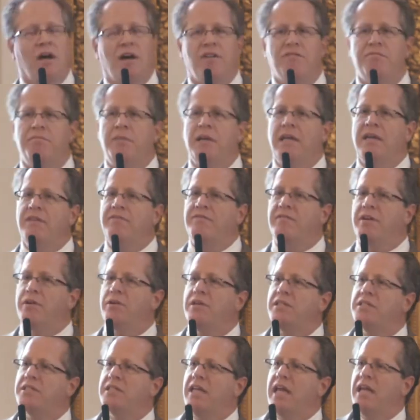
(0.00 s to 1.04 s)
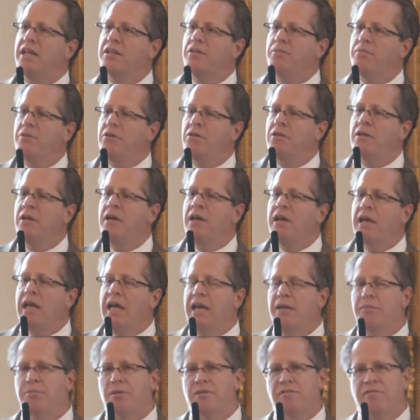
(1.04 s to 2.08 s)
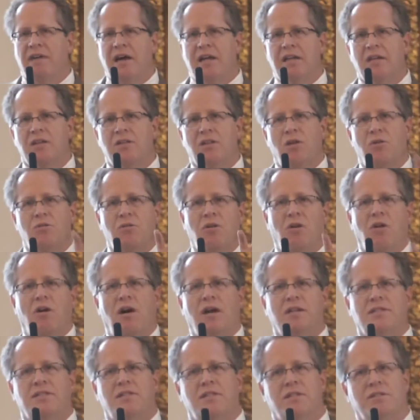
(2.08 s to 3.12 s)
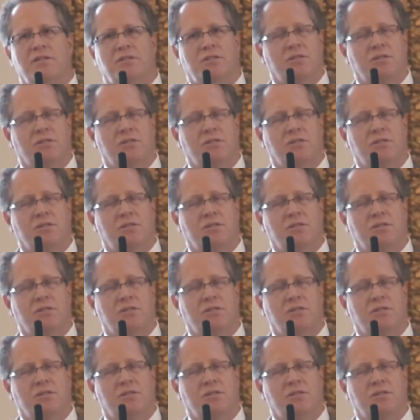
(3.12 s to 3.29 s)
of being very scalable and providing low cost at a